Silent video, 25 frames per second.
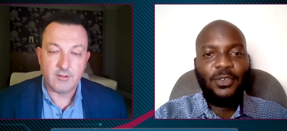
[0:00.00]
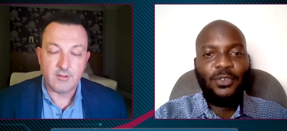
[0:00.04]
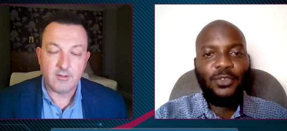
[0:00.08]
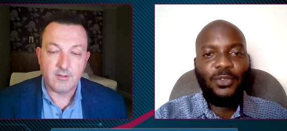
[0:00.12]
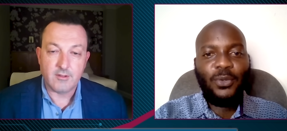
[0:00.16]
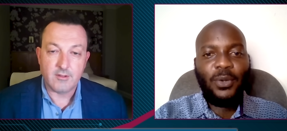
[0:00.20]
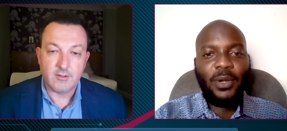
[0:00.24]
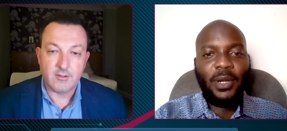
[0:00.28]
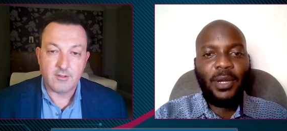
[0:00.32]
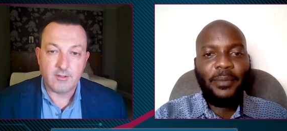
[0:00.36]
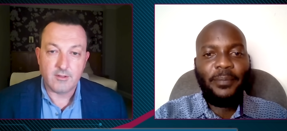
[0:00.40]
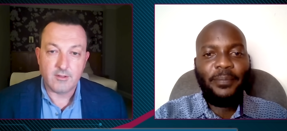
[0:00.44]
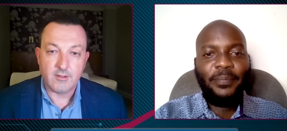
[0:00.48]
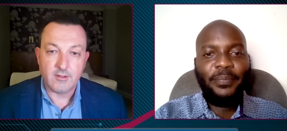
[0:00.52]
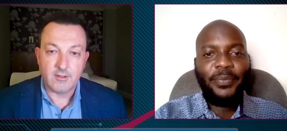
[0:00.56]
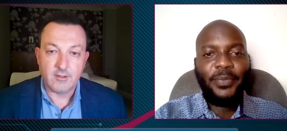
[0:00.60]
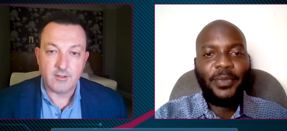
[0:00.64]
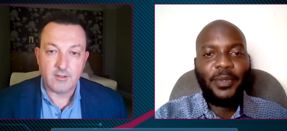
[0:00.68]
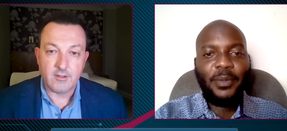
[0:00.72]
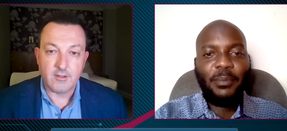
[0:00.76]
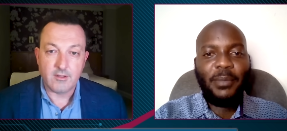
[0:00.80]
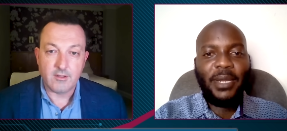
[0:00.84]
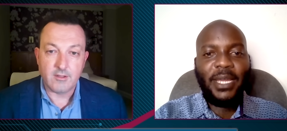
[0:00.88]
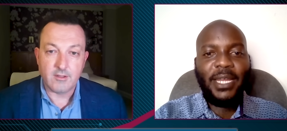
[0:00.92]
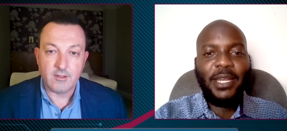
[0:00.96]
Speaker 1: Sure.
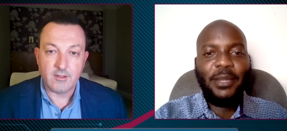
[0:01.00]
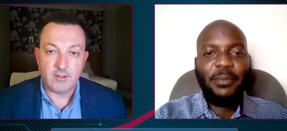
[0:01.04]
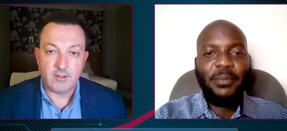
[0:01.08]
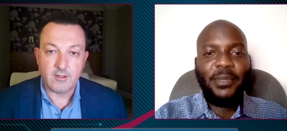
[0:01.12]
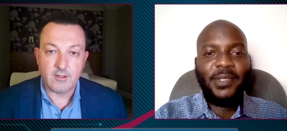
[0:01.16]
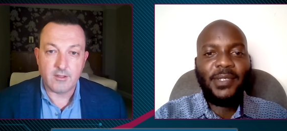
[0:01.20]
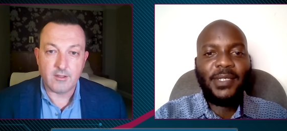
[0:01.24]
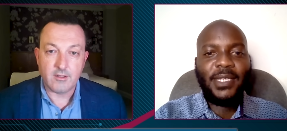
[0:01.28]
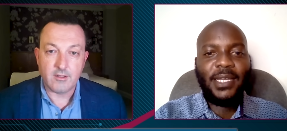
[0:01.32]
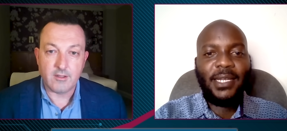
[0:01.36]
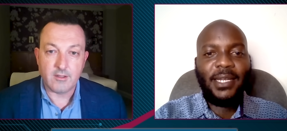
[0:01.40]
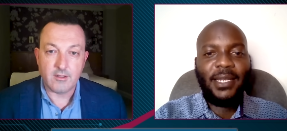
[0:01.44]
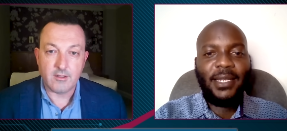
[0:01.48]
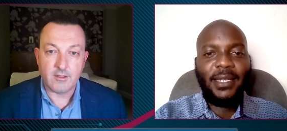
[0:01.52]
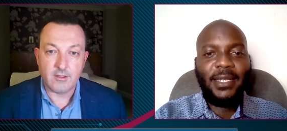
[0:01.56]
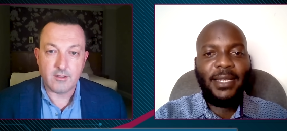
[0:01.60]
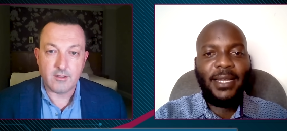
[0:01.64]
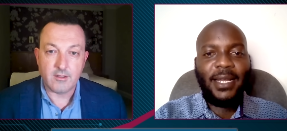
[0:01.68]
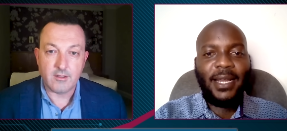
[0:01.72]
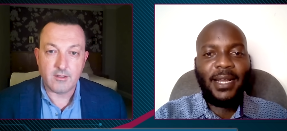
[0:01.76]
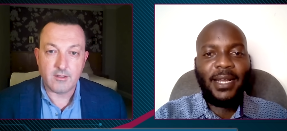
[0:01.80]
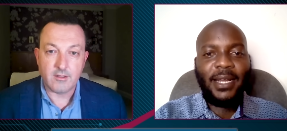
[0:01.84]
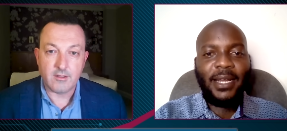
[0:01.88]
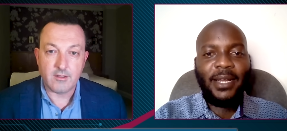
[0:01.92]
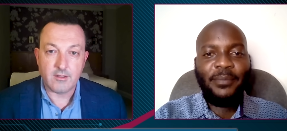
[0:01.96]
My name is Kennedy
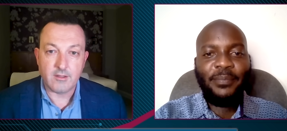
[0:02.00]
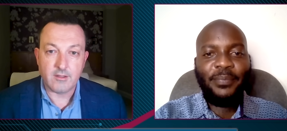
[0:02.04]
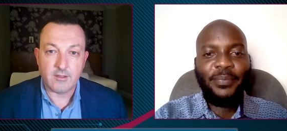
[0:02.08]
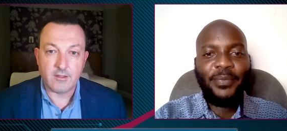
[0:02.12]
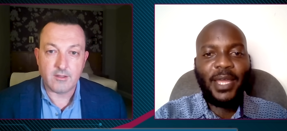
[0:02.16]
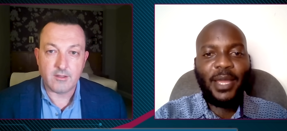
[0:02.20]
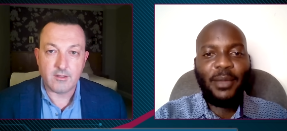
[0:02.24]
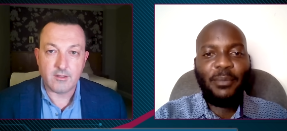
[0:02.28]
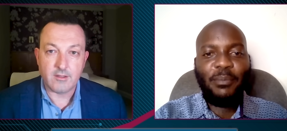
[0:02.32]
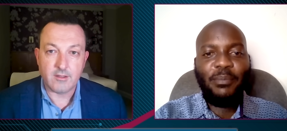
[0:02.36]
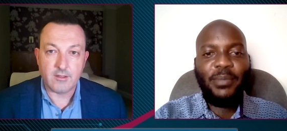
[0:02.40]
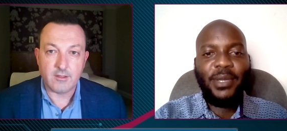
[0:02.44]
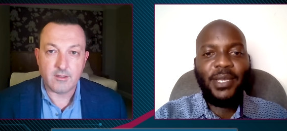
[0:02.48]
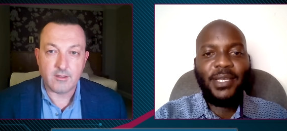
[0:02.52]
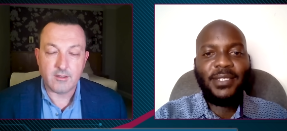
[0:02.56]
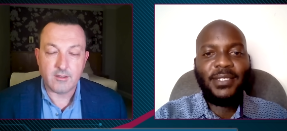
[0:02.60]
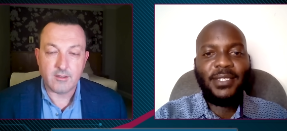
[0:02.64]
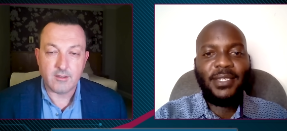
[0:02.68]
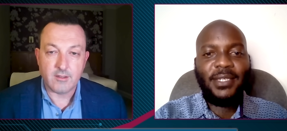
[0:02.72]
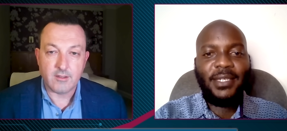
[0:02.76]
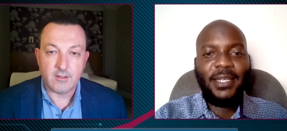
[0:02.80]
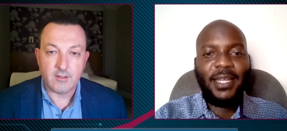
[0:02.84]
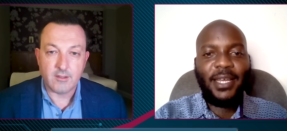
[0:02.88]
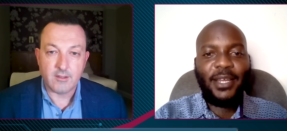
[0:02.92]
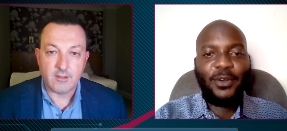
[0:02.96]
Ng'ang'a. I'm based
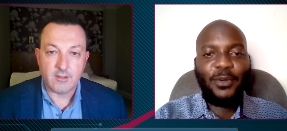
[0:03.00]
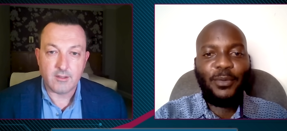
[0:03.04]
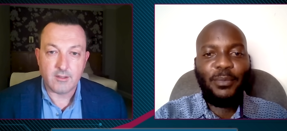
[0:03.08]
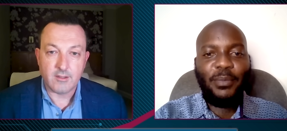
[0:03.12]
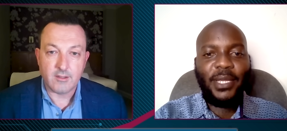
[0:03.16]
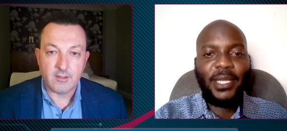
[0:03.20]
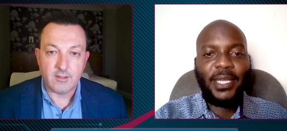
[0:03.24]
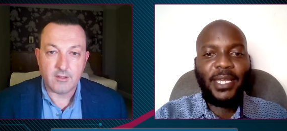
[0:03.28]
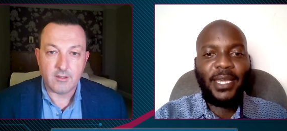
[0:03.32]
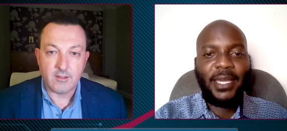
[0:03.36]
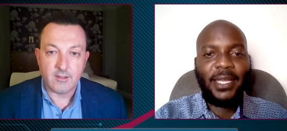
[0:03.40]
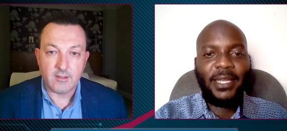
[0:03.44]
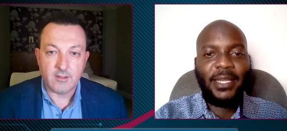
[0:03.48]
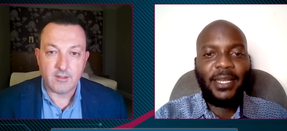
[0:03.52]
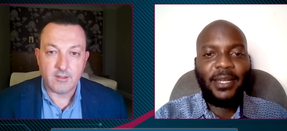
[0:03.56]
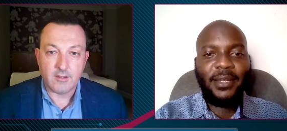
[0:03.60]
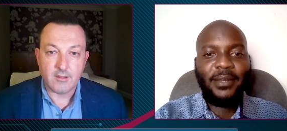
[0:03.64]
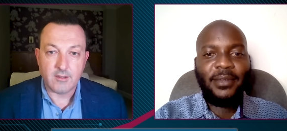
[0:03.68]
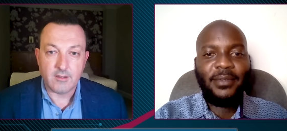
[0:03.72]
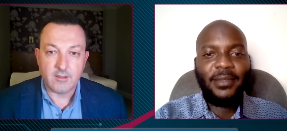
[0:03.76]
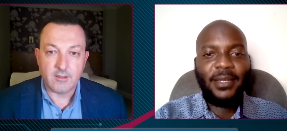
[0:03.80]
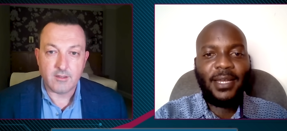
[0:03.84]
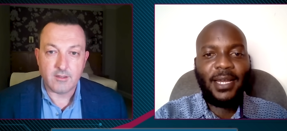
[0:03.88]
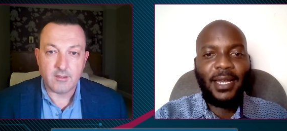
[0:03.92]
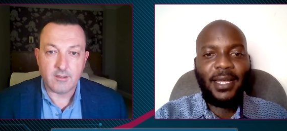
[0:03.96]
in Nairobi,
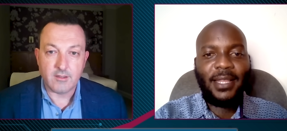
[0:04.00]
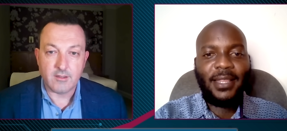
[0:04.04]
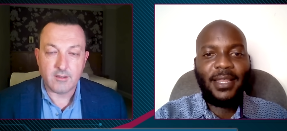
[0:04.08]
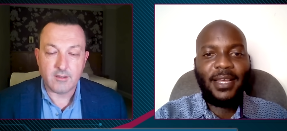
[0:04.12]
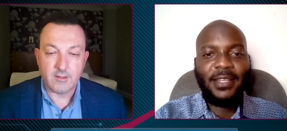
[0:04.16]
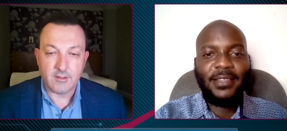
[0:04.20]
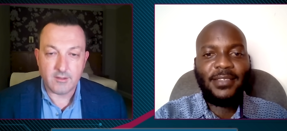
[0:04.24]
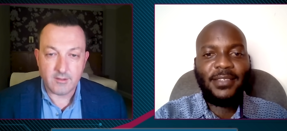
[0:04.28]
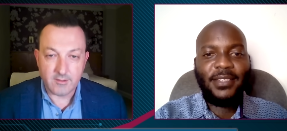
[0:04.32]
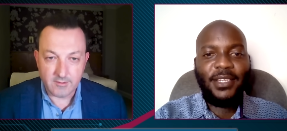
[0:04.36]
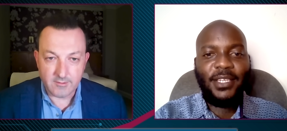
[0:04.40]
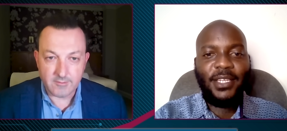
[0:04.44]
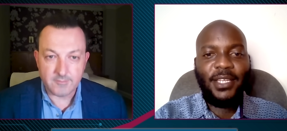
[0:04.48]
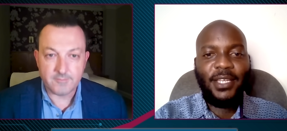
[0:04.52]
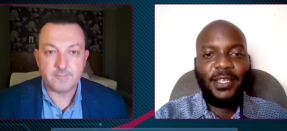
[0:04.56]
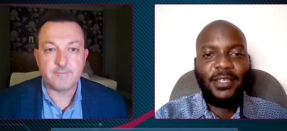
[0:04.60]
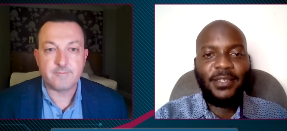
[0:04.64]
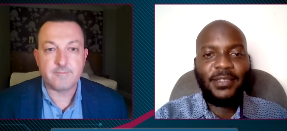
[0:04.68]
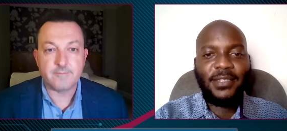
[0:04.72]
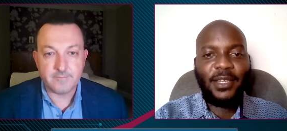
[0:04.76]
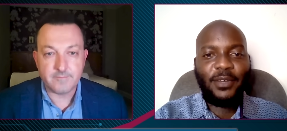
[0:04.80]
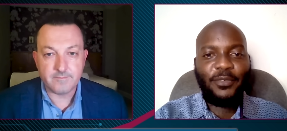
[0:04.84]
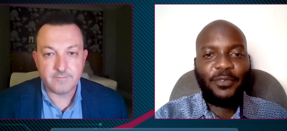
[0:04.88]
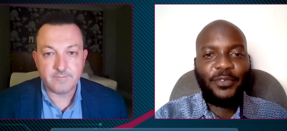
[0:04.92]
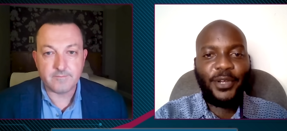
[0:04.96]
Kenya. That's in
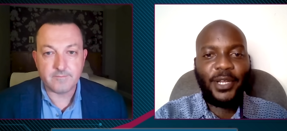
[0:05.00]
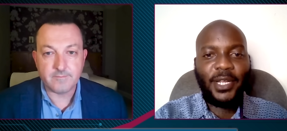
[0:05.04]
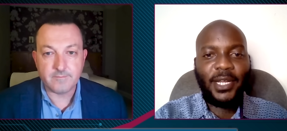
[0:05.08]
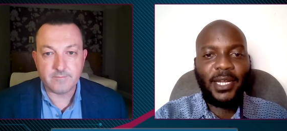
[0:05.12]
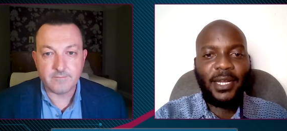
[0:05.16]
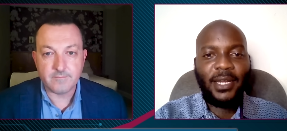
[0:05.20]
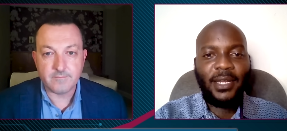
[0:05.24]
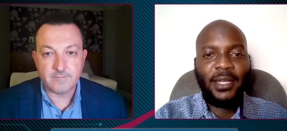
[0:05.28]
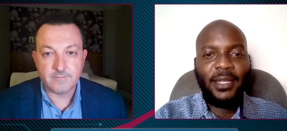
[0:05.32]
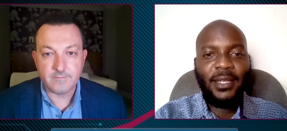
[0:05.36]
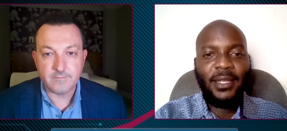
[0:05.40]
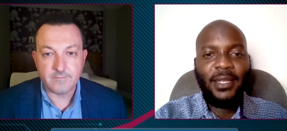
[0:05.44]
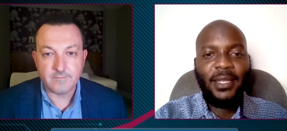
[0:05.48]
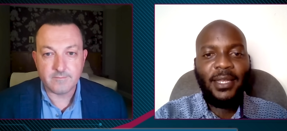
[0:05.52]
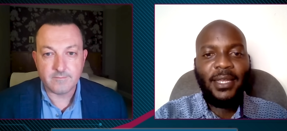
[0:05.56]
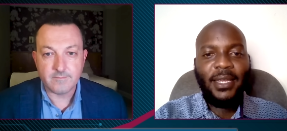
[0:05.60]
East Africa.